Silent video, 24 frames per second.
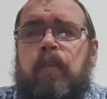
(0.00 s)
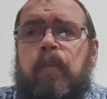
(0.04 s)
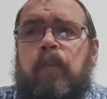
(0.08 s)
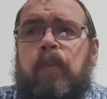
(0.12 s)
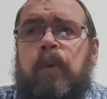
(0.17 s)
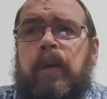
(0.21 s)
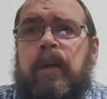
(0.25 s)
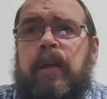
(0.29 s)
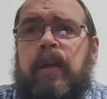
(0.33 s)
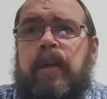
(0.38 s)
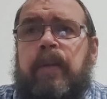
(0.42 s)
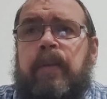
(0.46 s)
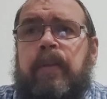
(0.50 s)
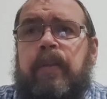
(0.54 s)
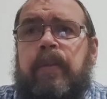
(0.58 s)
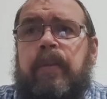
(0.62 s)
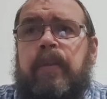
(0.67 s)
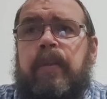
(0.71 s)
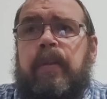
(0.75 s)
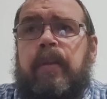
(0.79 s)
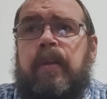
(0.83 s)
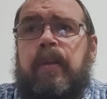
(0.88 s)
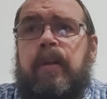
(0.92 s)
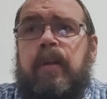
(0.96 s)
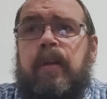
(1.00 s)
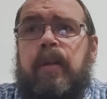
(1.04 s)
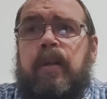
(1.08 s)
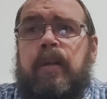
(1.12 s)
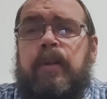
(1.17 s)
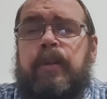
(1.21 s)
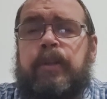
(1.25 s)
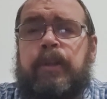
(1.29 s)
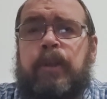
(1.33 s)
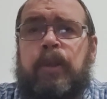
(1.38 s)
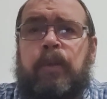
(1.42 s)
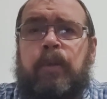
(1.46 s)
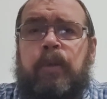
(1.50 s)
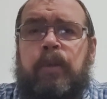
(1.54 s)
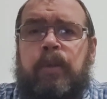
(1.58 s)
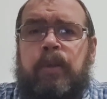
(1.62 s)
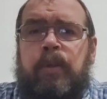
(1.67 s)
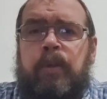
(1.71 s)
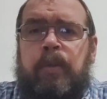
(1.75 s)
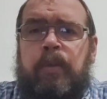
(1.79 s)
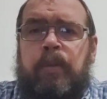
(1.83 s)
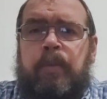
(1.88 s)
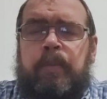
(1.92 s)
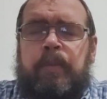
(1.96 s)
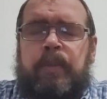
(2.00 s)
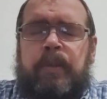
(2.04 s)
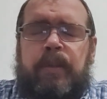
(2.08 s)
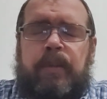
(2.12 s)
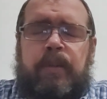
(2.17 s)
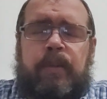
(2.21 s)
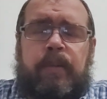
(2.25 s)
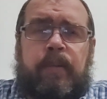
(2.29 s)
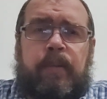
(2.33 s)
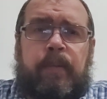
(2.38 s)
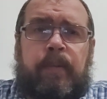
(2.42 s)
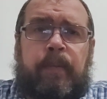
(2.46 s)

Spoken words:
with choke tubes,